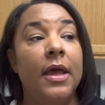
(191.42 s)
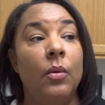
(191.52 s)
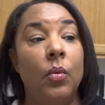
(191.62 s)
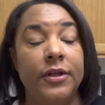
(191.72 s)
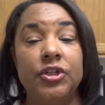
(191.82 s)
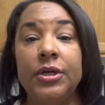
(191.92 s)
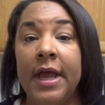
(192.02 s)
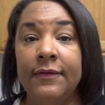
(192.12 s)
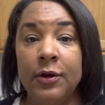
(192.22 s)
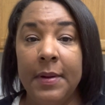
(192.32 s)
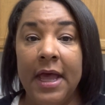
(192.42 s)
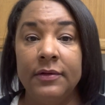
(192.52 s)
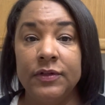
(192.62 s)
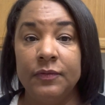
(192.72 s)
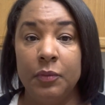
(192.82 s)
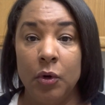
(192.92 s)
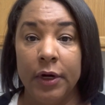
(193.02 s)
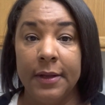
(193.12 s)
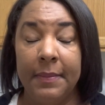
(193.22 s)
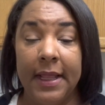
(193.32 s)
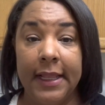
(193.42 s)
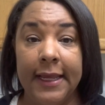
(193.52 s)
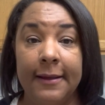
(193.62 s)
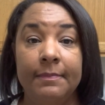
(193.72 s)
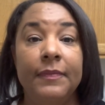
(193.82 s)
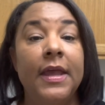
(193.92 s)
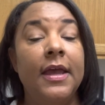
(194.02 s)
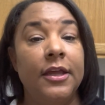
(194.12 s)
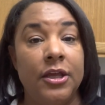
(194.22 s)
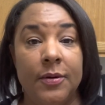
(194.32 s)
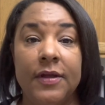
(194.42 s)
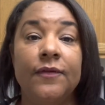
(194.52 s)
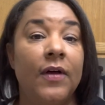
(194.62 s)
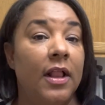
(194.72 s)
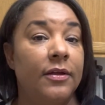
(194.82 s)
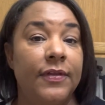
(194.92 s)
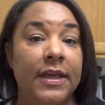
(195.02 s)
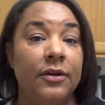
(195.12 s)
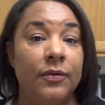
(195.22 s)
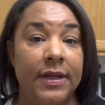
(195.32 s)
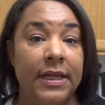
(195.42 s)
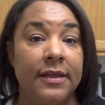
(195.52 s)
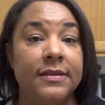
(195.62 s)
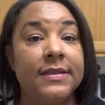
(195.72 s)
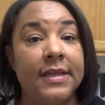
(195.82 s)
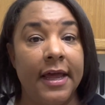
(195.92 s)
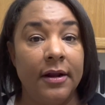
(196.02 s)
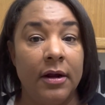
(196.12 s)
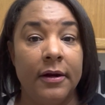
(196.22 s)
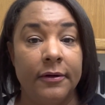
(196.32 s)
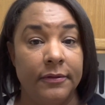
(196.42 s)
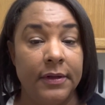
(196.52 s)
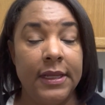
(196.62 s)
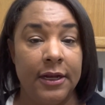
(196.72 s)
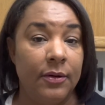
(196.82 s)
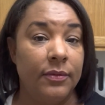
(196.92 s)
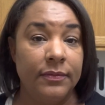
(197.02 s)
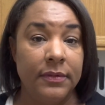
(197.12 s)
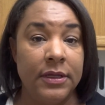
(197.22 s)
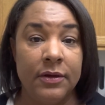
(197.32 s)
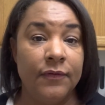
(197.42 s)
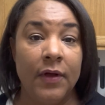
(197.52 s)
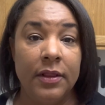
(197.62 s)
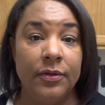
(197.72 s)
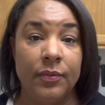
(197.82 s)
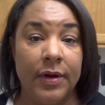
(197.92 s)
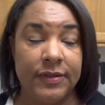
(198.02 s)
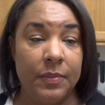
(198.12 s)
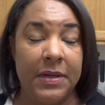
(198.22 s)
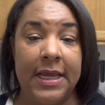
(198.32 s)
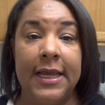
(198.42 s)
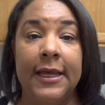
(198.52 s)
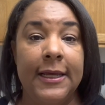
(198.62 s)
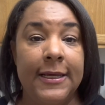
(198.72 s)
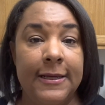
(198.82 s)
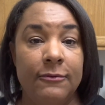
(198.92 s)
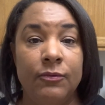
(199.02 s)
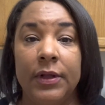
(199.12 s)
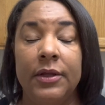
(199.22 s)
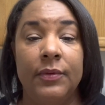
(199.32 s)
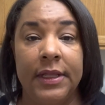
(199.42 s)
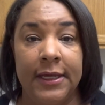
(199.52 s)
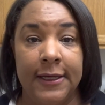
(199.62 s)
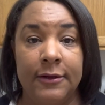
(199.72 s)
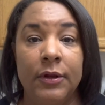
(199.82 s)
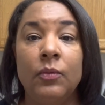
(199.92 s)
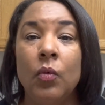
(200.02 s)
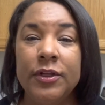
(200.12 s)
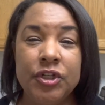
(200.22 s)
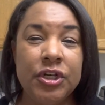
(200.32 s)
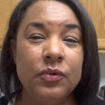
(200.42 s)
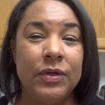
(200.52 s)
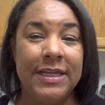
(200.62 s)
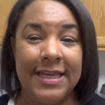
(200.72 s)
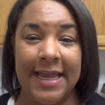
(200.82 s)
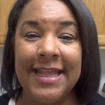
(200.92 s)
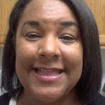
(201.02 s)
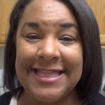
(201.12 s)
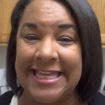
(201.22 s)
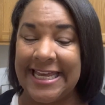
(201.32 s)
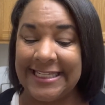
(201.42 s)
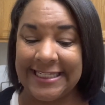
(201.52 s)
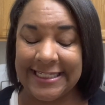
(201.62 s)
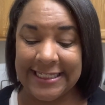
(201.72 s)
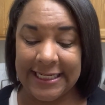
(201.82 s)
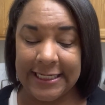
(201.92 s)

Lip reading: Once you have your pound of pork belly, you can follow the ingredients that are, you can follow the recipe really, really good. And once you get this